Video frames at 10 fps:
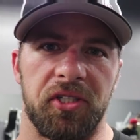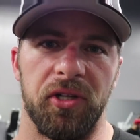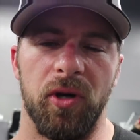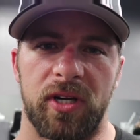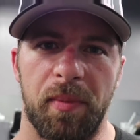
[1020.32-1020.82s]
so
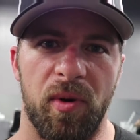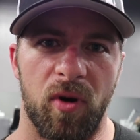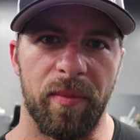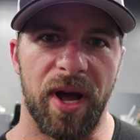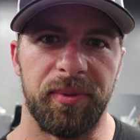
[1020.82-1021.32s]
I'll do a couple
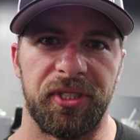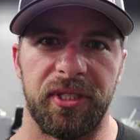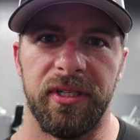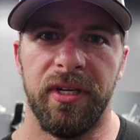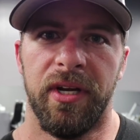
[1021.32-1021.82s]
warm-ups.
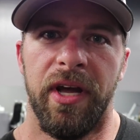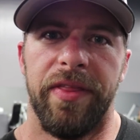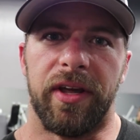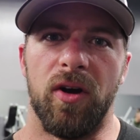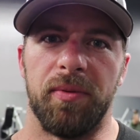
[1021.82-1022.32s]

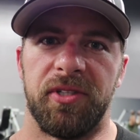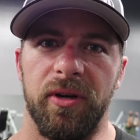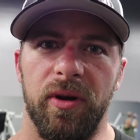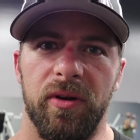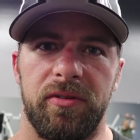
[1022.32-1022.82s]
Then go up
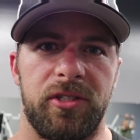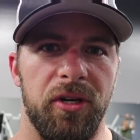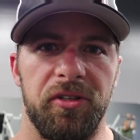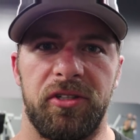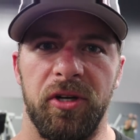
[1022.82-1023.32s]
to
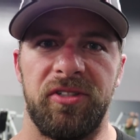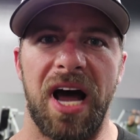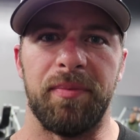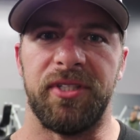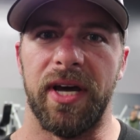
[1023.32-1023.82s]
two, two
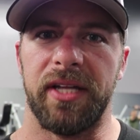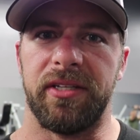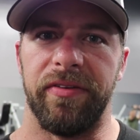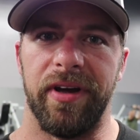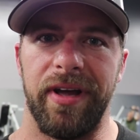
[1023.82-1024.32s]
top
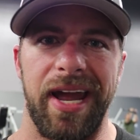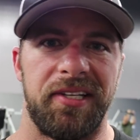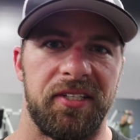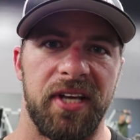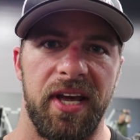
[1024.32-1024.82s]
sets of a
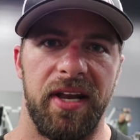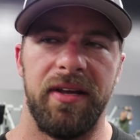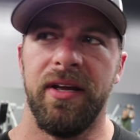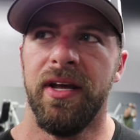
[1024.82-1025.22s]
eight to ten,